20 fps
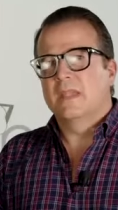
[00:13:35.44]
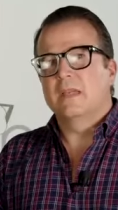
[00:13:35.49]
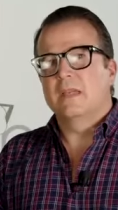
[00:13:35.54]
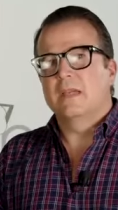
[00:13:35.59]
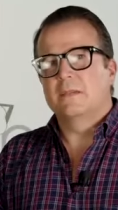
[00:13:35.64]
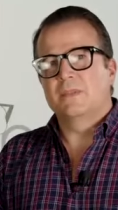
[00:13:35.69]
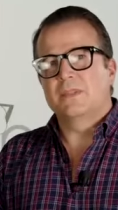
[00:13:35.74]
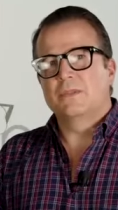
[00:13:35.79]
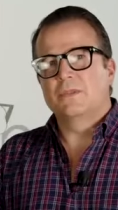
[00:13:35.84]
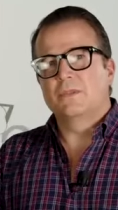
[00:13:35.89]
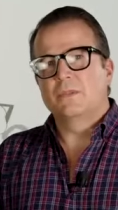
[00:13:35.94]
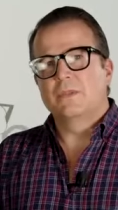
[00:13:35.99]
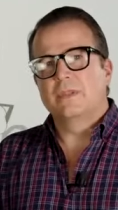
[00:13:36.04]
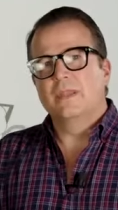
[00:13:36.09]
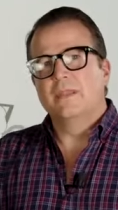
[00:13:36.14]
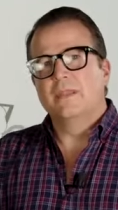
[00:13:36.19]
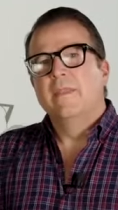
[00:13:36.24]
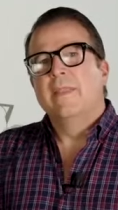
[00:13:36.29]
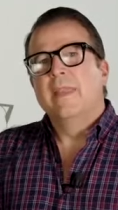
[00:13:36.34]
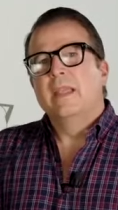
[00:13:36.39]
Absolutely
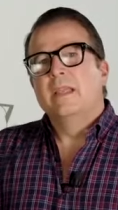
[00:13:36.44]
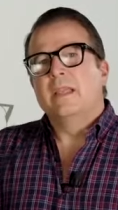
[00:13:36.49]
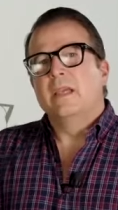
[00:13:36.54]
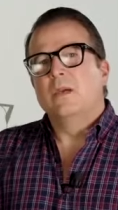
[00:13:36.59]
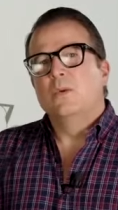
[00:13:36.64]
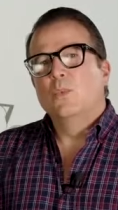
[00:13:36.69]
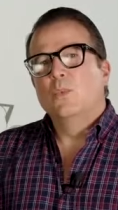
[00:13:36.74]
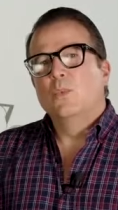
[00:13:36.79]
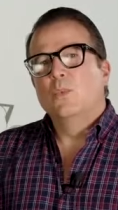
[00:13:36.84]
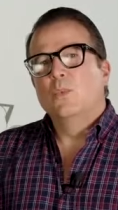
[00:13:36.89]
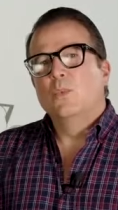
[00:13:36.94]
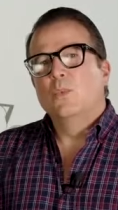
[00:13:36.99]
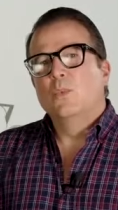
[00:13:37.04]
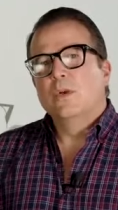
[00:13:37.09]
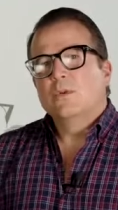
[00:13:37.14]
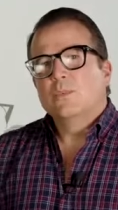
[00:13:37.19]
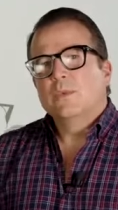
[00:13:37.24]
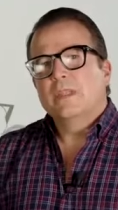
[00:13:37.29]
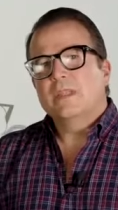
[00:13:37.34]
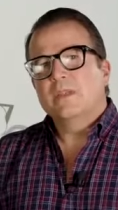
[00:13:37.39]
and
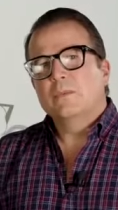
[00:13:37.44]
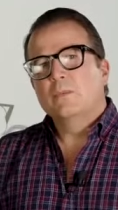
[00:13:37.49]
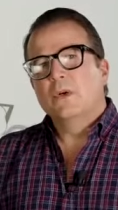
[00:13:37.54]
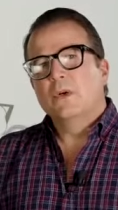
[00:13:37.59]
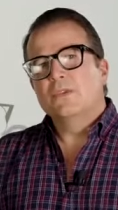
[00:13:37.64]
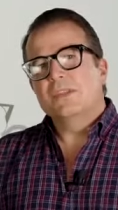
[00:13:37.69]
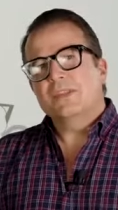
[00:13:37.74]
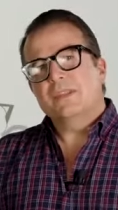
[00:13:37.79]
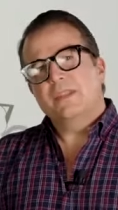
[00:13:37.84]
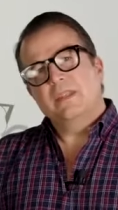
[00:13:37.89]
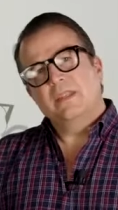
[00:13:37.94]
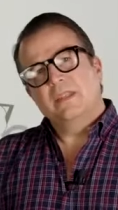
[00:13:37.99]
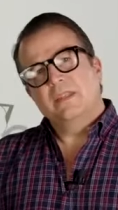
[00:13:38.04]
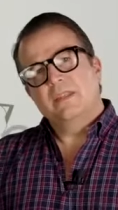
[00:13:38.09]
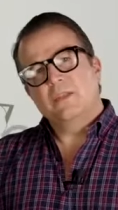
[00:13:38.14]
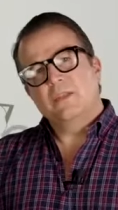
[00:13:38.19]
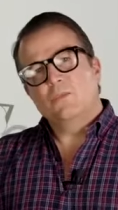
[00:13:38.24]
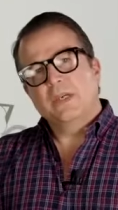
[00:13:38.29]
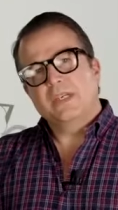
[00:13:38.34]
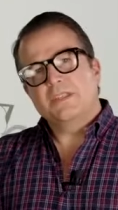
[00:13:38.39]
we're really mostly
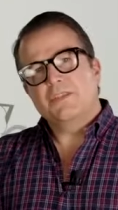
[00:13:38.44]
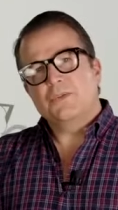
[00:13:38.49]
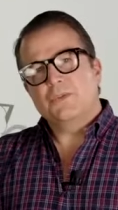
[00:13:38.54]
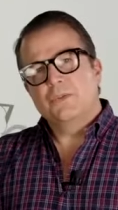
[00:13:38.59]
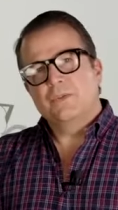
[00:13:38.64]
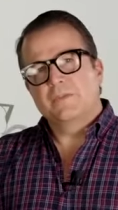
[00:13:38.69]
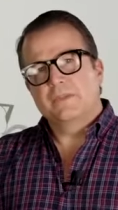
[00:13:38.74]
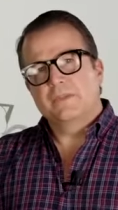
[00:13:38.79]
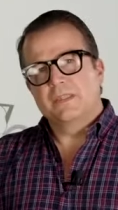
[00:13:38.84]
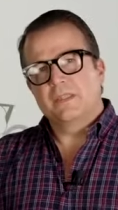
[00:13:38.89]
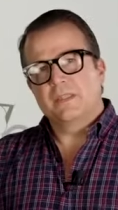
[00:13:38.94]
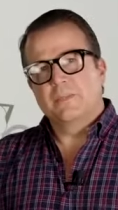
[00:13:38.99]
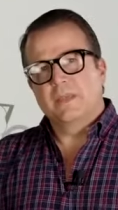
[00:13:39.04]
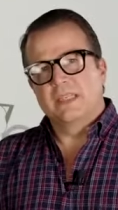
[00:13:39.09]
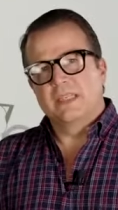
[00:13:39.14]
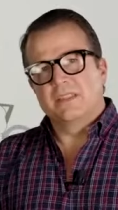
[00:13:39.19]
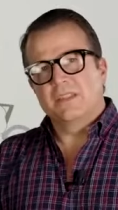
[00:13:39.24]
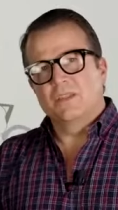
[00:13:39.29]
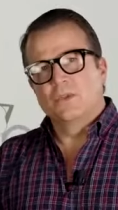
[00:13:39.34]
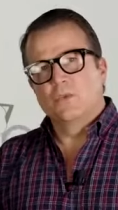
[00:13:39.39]
in the retrofit
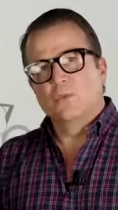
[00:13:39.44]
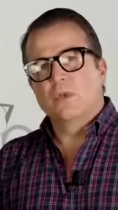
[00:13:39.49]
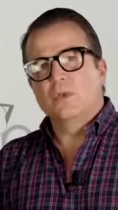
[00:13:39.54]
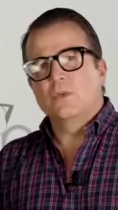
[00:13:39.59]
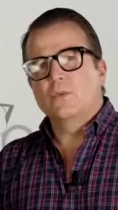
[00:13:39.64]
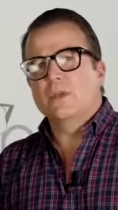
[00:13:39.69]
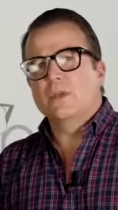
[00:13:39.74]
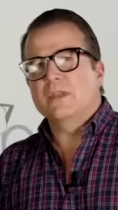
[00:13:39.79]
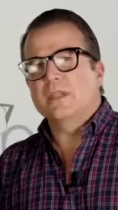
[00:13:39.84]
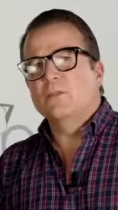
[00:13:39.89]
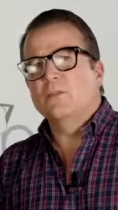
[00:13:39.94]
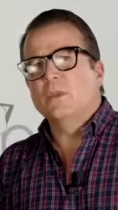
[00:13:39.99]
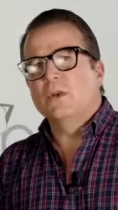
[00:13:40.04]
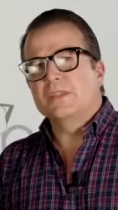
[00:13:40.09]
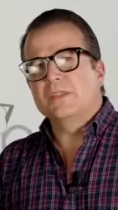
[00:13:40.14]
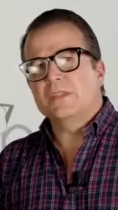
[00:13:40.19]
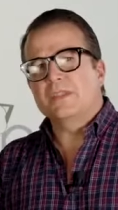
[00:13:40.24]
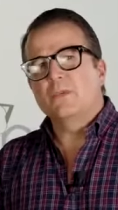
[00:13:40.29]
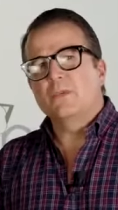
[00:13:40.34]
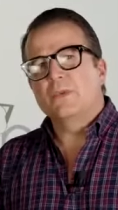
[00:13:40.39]
space. So we're working
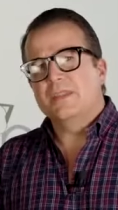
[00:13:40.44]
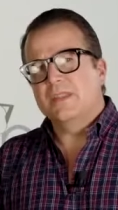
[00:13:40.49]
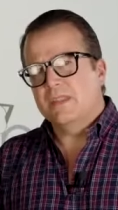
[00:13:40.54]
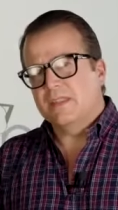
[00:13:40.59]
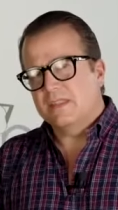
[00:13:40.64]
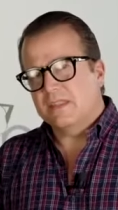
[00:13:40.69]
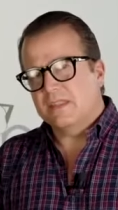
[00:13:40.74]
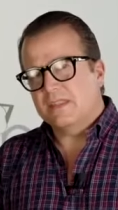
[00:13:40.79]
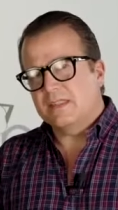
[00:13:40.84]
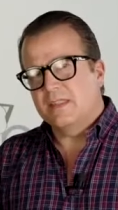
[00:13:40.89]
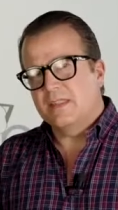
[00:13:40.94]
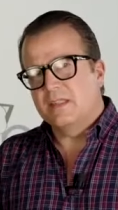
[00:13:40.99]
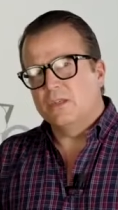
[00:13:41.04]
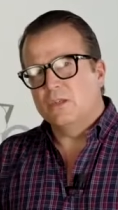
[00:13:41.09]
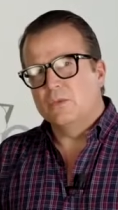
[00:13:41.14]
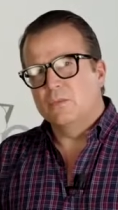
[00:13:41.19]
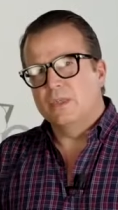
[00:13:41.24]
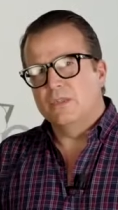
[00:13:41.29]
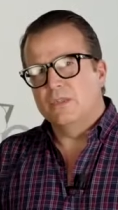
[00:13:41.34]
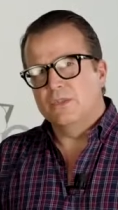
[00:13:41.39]
mostly with existing
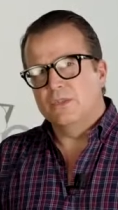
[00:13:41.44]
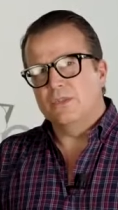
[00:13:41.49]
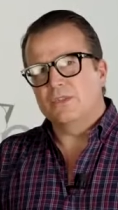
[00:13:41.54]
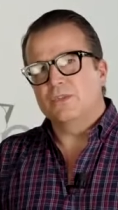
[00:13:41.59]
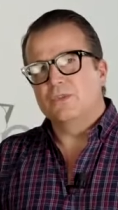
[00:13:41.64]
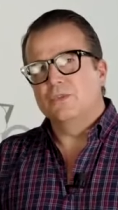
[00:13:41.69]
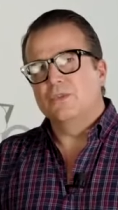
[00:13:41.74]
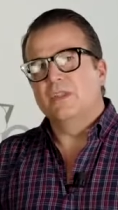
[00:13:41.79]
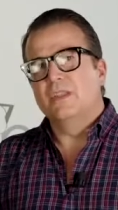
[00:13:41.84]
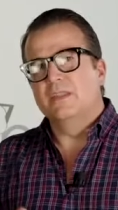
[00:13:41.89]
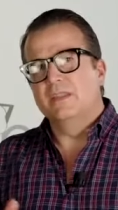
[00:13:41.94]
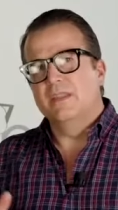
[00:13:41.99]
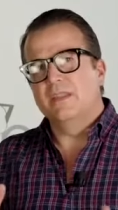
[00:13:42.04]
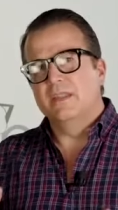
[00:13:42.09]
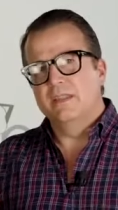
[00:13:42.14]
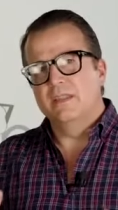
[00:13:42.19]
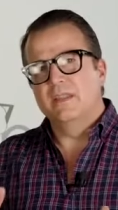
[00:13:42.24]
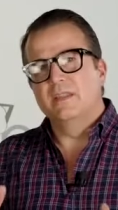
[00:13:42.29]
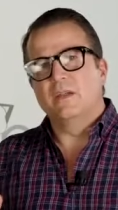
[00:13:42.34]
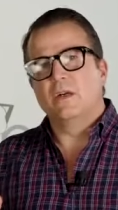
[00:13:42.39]
homeowners who in the,
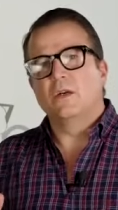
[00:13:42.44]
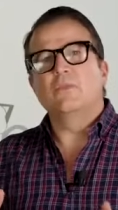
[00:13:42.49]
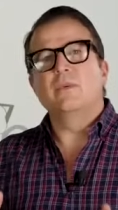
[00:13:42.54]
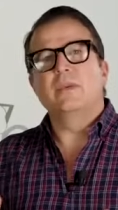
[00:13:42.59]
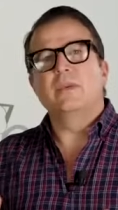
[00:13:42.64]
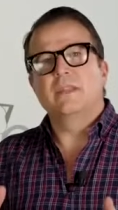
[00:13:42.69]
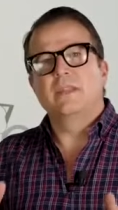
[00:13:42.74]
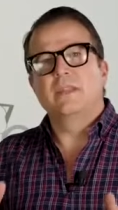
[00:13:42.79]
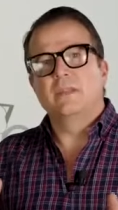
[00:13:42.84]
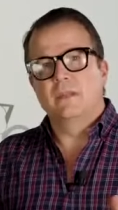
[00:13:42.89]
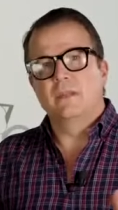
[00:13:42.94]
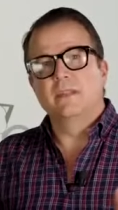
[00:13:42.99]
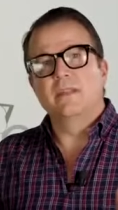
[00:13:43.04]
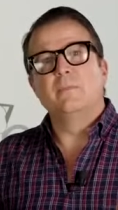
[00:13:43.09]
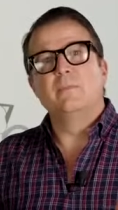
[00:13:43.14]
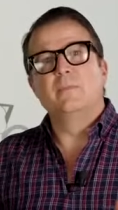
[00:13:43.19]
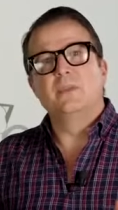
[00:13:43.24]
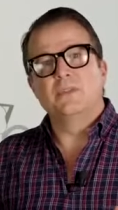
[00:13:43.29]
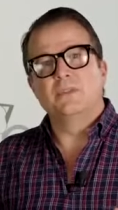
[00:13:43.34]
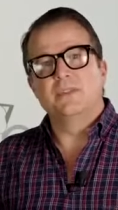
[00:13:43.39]
in the in the in the
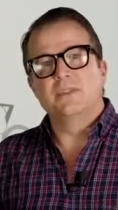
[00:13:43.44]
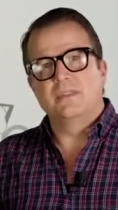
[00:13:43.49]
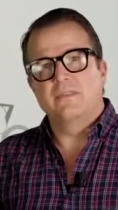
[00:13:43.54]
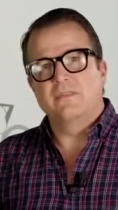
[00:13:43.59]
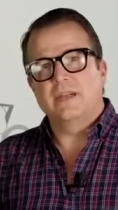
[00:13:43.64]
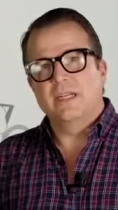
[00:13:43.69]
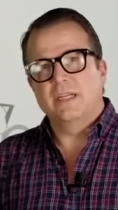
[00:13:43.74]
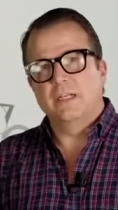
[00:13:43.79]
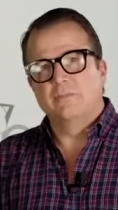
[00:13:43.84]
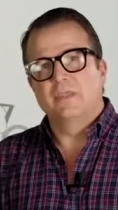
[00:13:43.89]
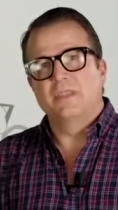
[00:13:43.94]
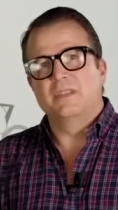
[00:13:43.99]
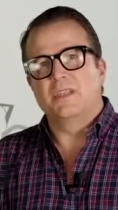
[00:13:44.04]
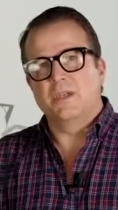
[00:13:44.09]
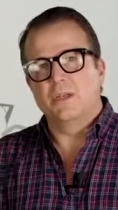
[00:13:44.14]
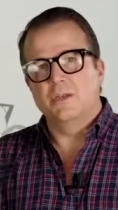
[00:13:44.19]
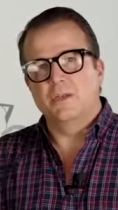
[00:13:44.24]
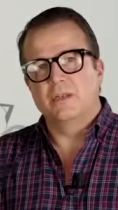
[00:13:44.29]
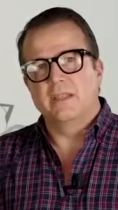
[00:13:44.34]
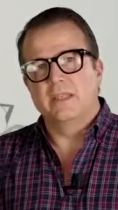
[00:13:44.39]
built environment
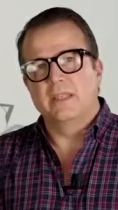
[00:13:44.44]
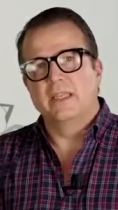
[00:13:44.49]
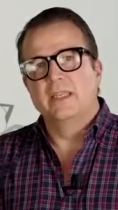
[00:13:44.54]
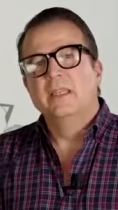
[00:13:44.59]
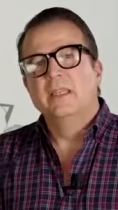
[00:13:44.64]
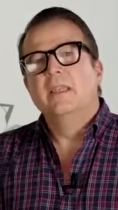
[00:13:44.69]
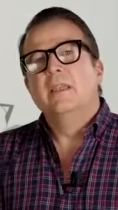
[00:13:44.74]
currently.